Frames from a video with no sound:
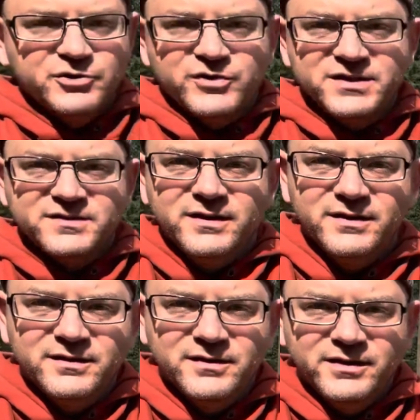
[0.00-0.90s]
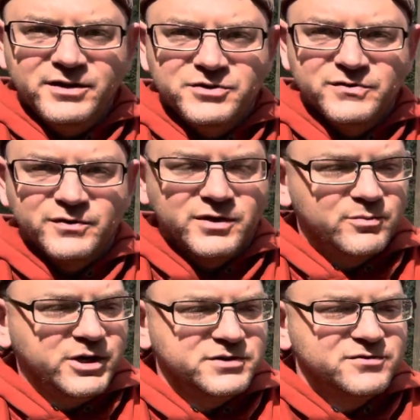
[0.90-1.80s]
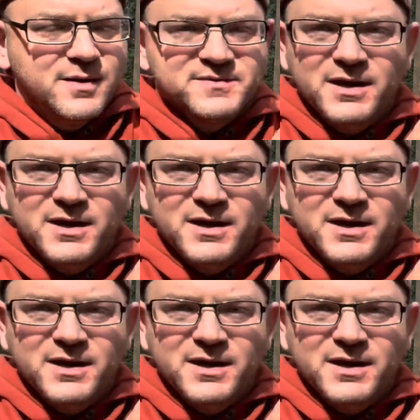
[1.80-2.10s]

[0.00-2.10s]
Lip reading: address the issues with compression straps,